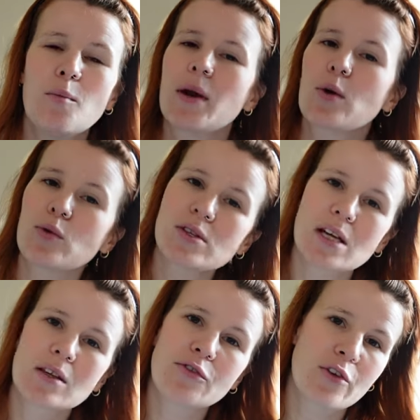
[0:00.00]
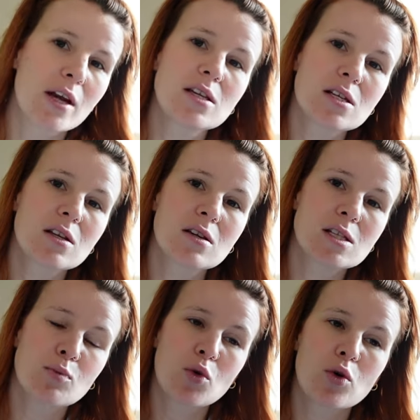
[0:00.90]
but I will say the fantasy in
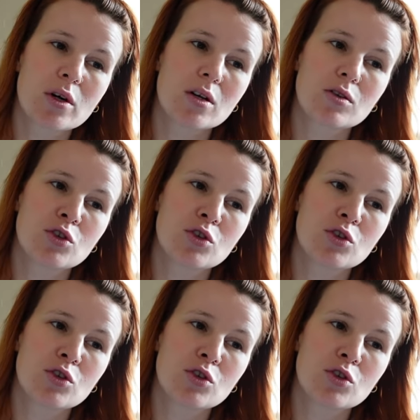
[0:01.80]
this book,